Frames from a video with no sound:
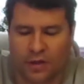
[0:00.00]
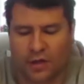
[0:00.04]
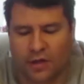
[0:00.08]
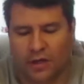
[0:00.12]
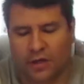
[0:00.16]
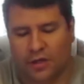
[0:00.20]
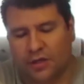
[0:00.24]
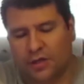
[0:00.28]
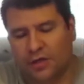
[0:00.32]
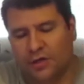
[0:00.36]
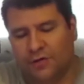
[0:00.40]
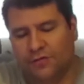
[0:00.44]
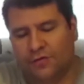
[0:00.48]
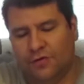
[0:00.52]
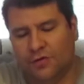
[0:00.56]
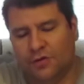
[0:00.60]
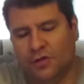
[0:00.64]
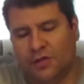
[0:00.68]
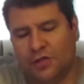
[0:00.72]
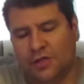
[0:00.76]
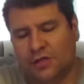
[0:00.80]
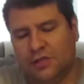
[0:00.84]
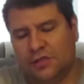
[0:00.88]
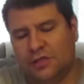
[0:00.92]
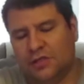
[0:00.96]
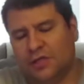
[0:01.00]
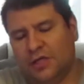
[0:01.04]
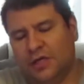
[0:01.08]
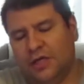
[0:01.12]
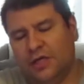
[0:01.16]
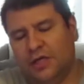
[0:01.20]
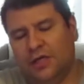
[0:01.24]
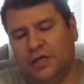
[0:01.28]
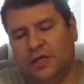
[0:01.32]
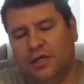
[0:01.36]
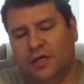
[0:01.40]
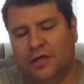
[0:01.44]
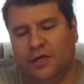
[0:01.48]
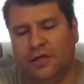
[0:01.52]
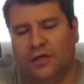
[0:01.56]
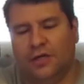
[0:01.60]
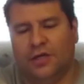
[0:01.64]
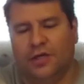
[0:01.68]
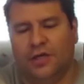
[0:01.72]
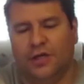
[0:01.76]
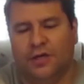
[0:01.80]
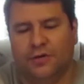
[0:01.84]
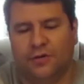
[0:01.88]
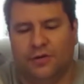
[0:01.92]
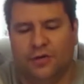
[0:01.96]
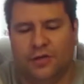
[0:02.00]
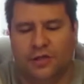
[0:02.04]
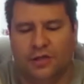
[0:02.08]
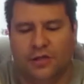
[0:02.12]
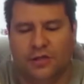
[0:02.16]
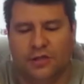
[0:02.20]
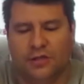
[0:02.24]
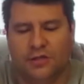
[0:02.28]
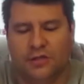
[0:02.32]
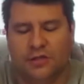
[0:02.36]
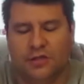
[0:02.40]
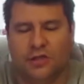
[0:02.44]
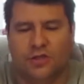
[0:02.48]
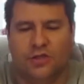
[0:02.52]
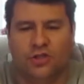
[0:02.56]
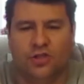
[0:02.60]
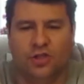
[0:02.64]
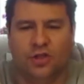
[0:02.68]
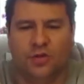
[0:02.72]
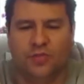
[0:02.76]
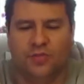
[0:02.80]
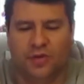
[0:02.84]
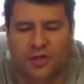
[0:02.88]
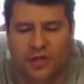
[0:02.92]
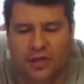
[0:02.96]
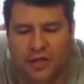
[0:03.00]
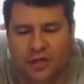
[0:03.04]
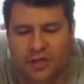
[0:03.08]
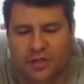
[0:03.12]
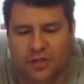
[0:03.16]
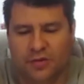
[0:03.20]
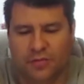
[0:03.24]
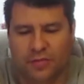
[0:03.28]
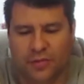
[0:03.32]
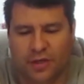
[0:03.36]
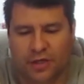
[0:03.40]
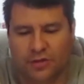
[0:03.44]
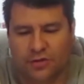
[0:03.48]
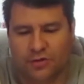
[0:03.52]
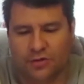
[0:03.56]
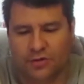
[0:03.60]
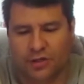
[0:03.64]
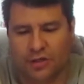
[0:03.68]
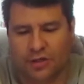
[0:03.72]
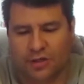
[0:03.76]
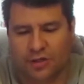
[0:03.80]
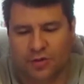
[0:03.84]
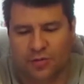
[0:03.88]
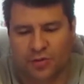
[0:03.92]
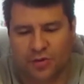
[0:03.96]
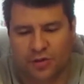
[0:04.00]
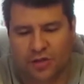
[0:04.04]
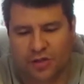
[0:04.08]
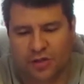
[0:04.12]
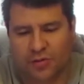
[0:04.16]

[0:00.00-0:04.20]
And then if you look inside, here is the GPS module. Now it's pretty